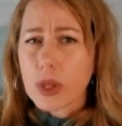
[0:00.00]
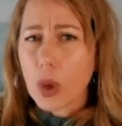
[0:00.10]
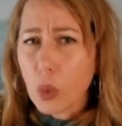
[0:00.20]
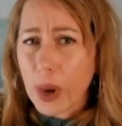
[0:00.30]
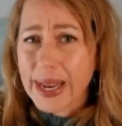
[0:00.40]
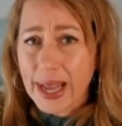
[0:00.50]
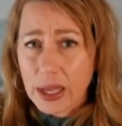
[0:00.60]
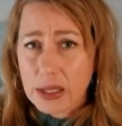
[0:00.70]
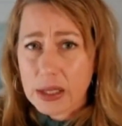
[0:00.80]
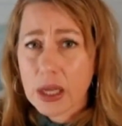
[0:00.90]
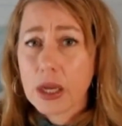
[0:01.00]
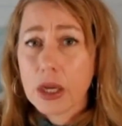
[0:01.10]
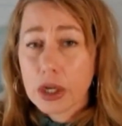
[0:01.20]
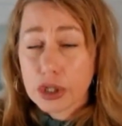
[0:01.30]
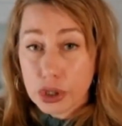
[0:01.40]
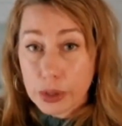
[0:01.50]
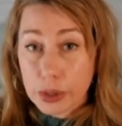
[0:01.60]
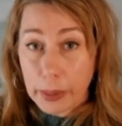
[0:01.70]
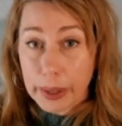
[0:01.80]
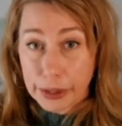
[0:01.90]
what else should
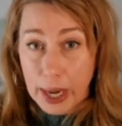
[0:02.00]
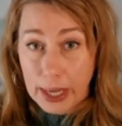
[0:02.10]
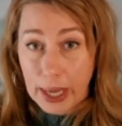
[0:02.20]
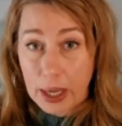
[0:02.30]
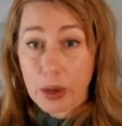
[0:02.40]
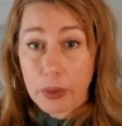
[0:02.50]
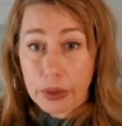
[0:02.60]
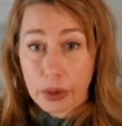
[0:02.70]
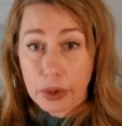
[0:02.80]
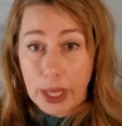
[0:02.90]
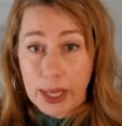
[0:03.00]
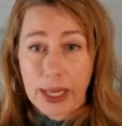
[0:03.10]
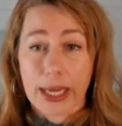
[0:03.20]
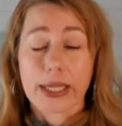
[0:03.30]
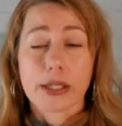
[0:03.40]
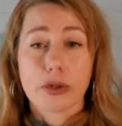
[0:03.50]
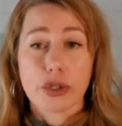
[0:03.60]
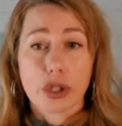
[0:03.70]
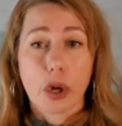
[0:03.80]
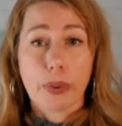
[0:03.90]
we be tracking with Google Analytics to
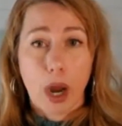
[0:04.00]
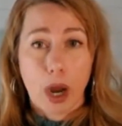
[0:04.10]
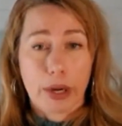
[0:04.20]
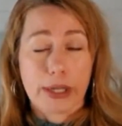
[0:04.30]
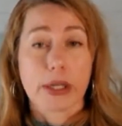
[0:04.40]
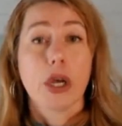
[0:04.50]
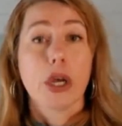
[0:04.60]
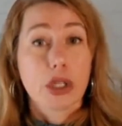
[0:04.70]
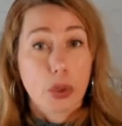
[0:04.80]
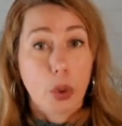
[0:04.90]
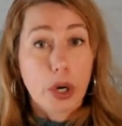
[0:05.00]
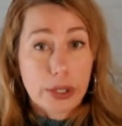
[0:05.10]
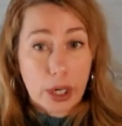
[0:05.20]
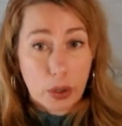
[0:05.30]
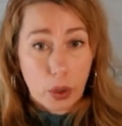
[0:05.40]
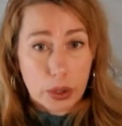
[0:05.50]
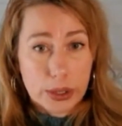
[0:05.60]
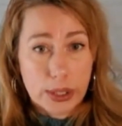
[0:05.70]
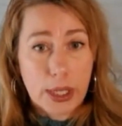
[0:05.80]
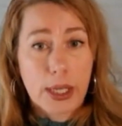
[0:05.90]
show progress towards our
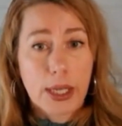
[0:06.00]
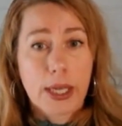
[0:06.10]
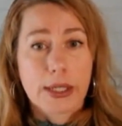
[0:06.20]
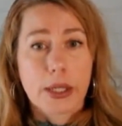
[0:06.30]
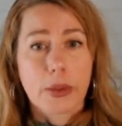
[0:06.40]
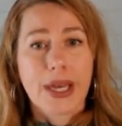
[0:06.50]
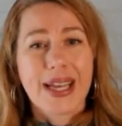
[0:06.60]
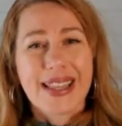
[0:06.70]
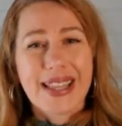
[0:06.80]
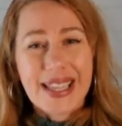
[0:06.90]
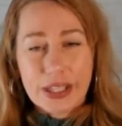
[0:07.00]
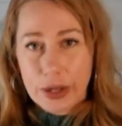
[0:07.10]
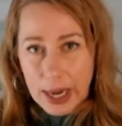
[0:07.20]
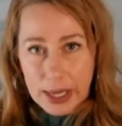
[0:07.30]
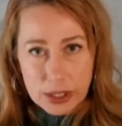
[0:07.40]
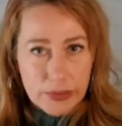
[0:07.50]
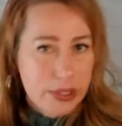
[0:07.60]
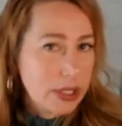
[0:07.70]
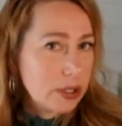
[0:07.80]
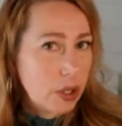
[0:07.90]
goals? So these tracking
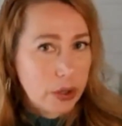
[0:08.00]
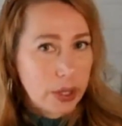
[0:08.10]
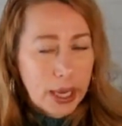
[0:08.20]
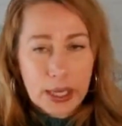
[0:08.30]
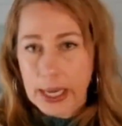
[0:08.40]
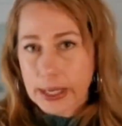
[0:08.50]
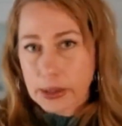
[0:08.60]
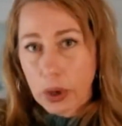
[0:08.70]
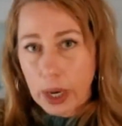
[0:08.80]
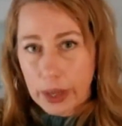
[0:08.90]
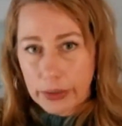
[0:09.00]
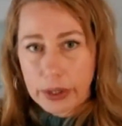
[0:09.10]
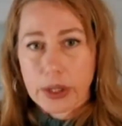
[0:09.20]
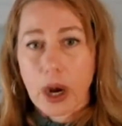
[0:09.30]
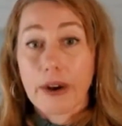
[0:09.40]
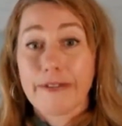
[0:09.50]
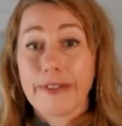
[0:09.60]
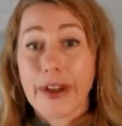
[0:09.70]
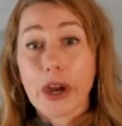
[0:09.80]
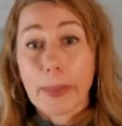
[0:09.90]
services, Google Analytics or others, are
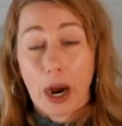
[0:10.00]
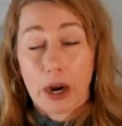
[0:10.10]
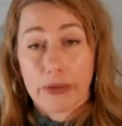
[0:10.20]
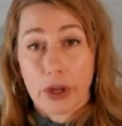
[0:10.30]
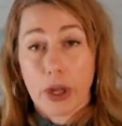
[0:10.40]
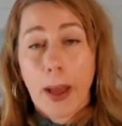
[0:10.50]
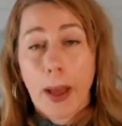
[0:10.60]
very powerful.